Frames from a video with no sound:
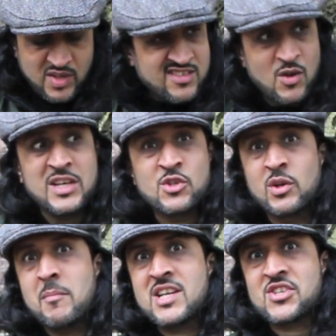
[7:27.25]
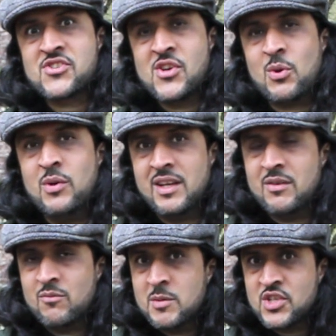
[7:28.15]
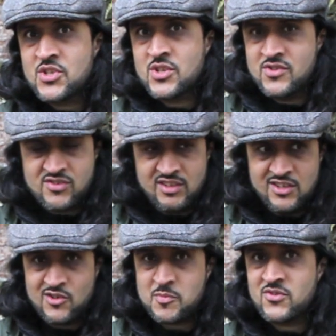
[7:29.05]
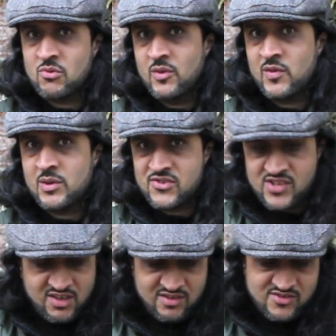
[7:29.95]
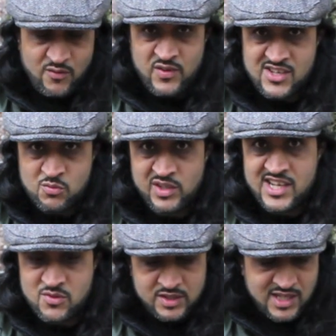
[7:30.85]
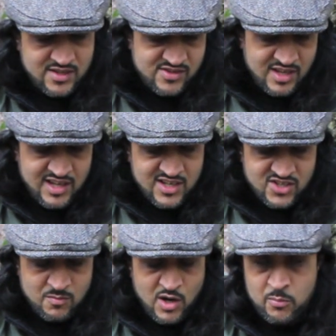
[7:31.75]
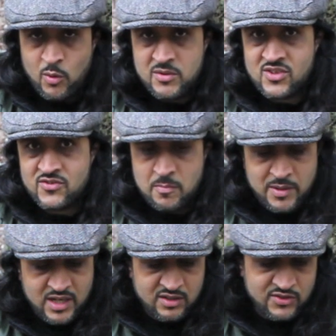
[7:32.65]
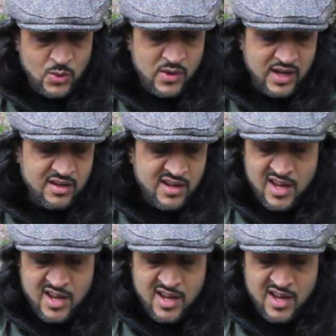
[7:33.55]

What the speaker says: it's like when you join a magic circle, isn't it? Magicians, like, not supposed to reveal the secrets. I think that's what it is with this. So I might have brought myself some bad luck doing it.